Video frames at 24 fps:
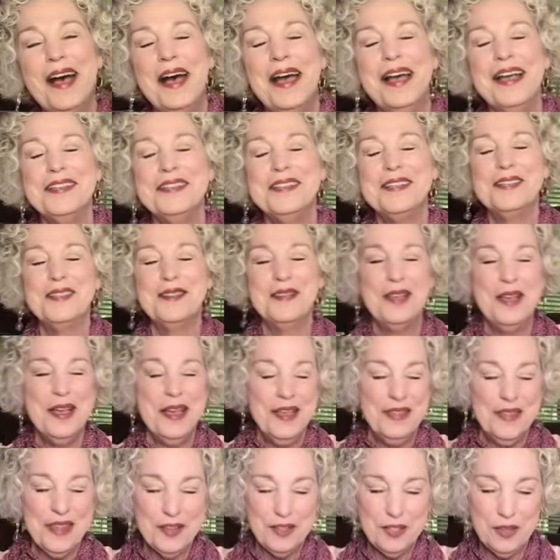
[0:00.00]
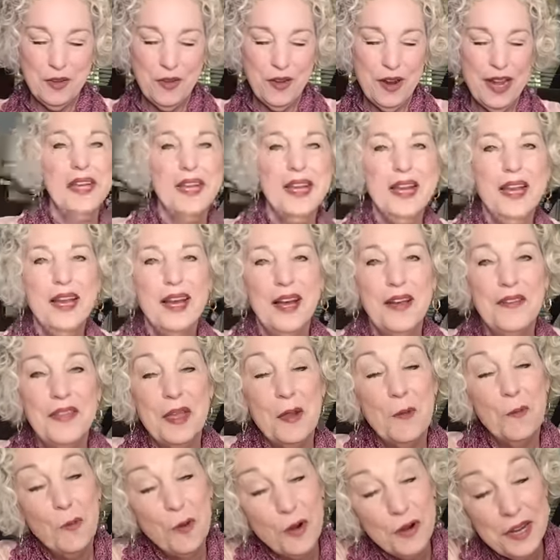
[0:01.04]
that's, that's great. Uh, they
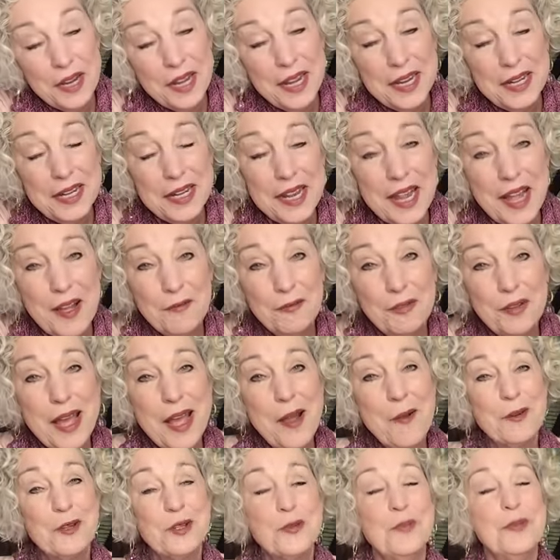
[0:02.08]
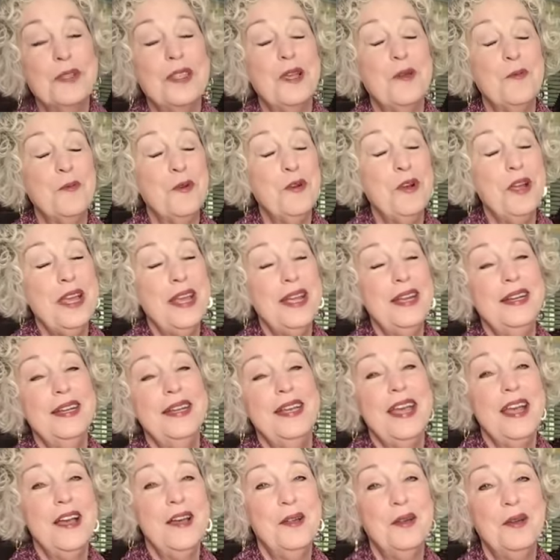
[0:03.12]
weren't handing out flowers, but they were handing
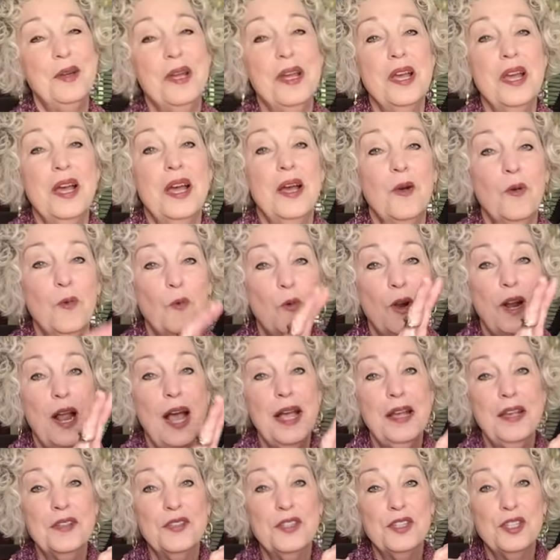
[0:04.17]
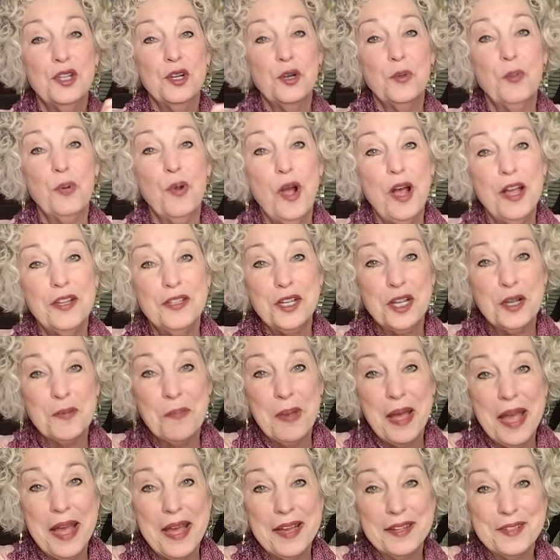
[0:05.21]
out what I consider project
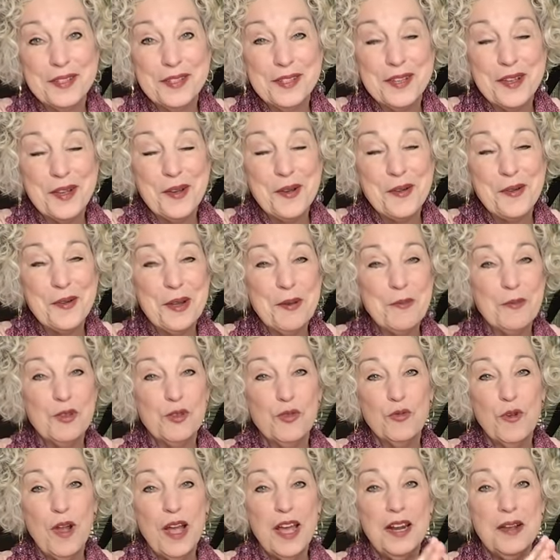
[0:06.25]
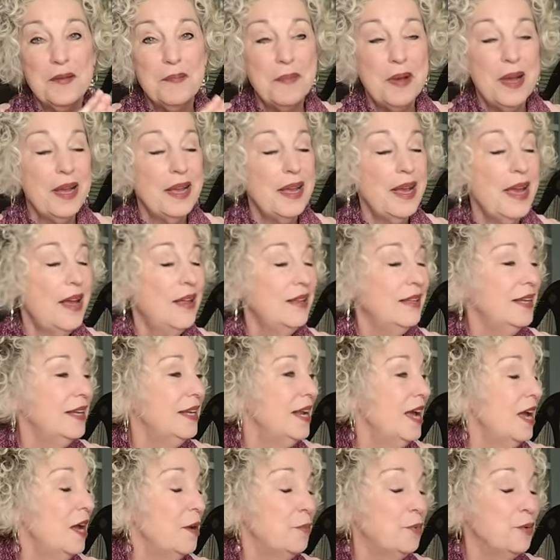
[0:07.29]
bags. So it was right up my alley, and
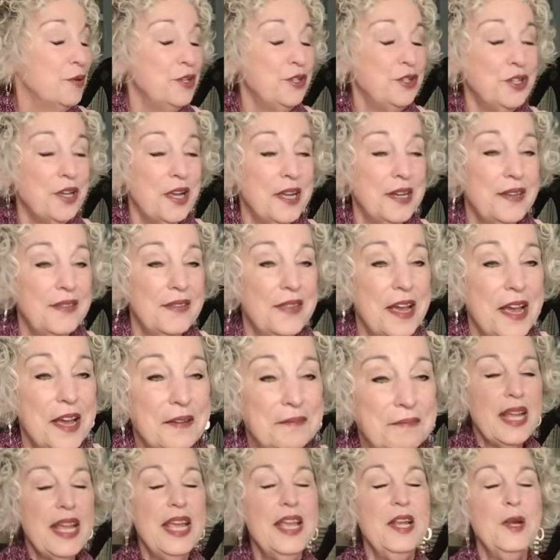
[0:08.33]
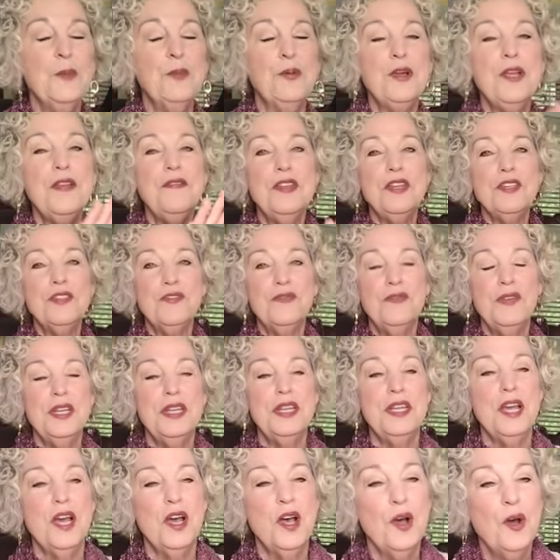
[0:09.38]
I appreciated that. In a previous
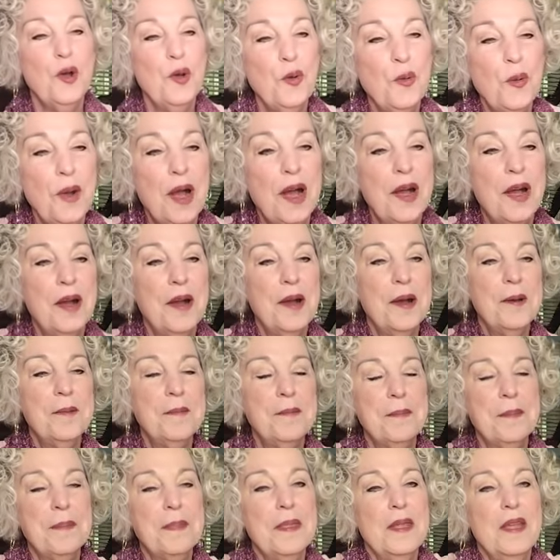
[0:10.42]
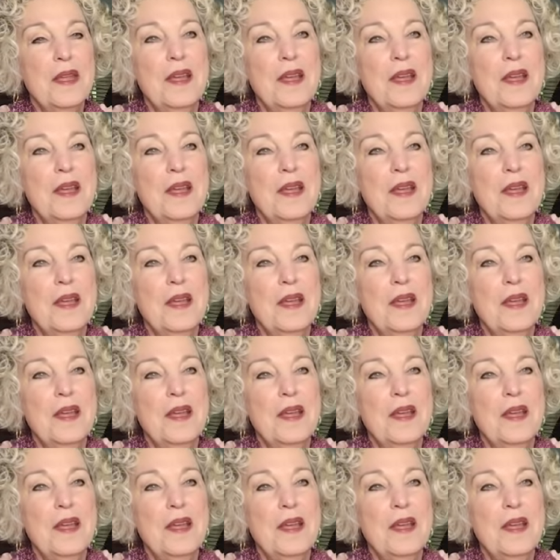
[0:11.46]
video, um,